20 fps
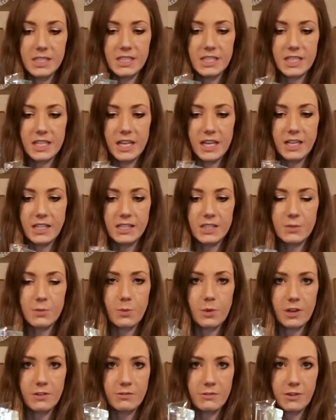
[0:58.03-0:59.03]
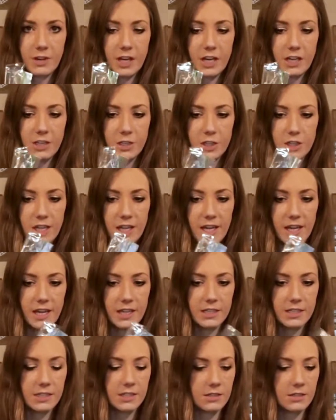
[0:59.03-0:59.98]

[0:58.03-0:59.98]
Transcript: sticks, 1 for each kit.